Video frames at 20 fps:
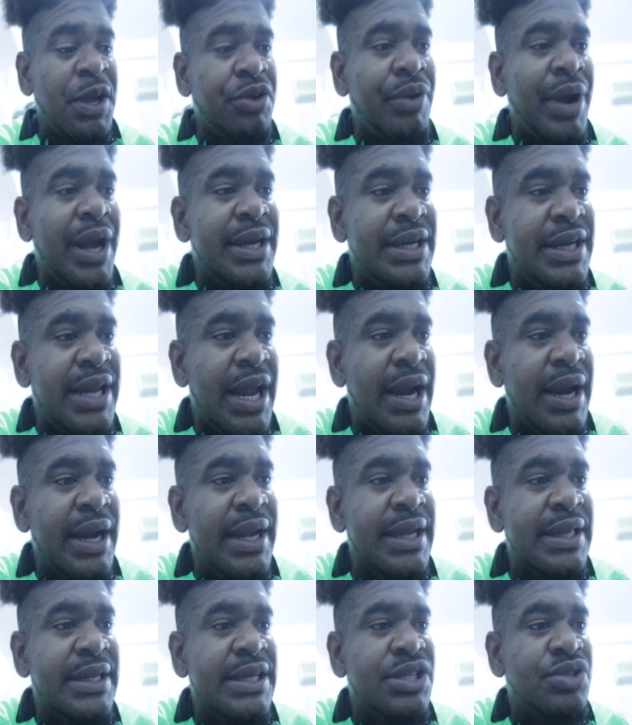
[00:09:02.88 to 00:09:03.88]
right there
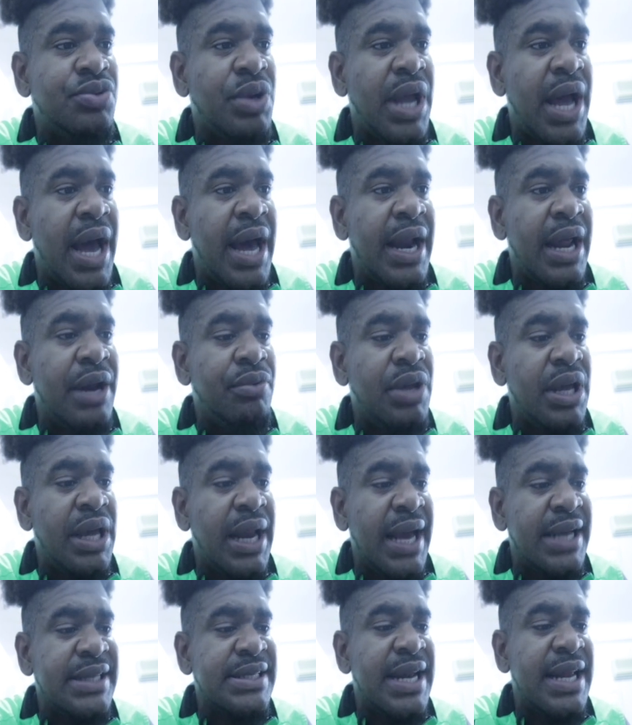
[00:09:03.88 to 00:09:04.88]
in this regard and
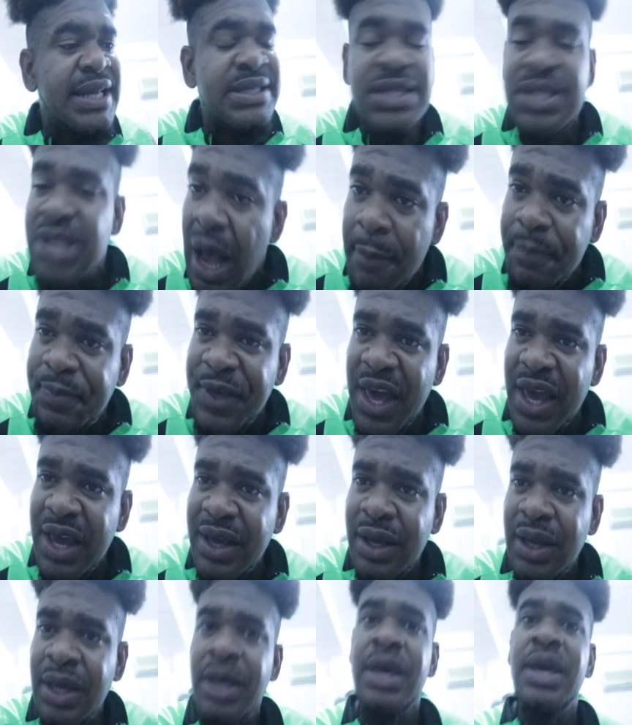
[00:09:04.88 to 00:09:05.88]
realizing that
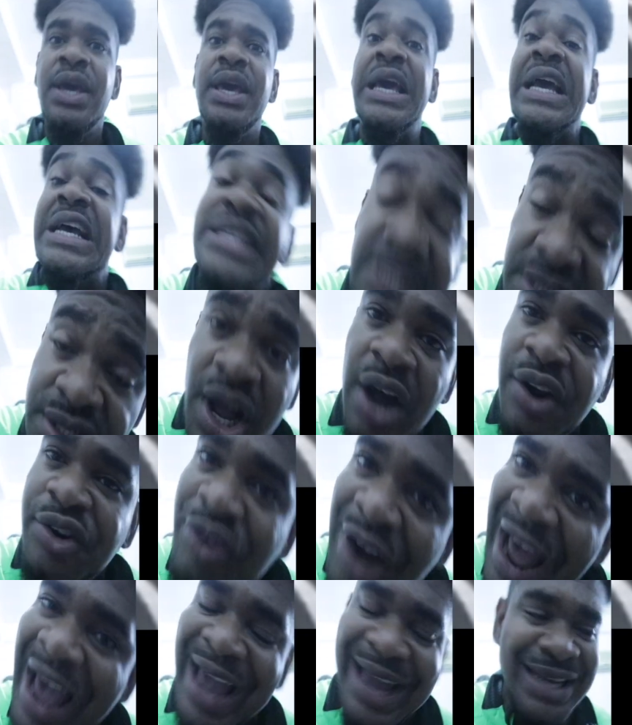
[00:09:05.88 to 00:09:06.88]
something is not
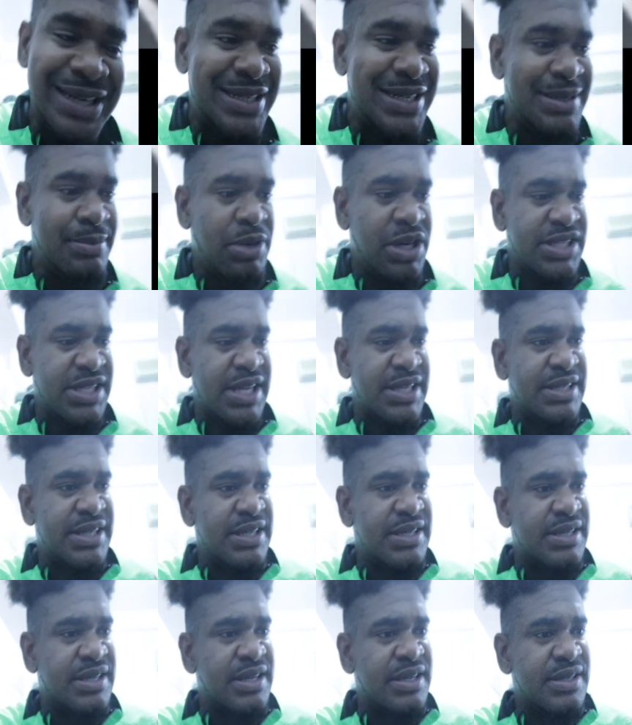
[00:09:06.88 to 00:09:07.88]
right, brothers and sisters.